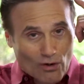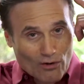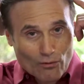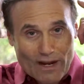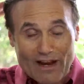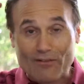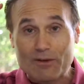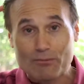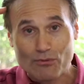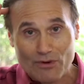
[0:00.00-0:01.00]
around the
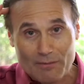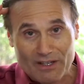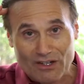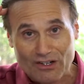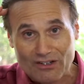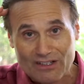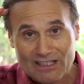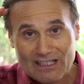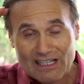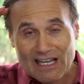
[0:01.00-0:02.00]
perimeter,
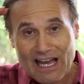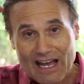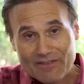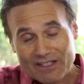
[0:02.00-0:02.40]
and